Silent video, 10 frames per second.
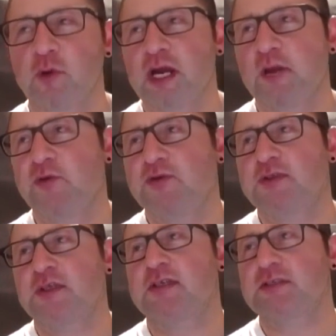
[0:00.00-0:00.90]
up was
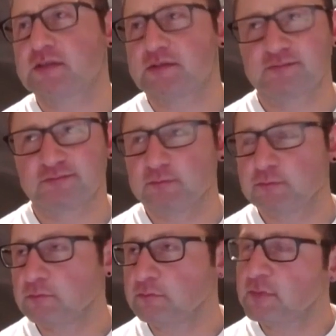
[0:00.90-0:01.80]
just,
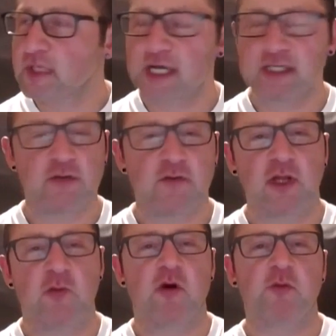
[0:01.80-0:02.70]
I didn't
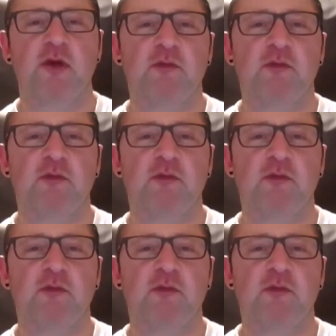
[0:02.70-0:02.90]
really warm up.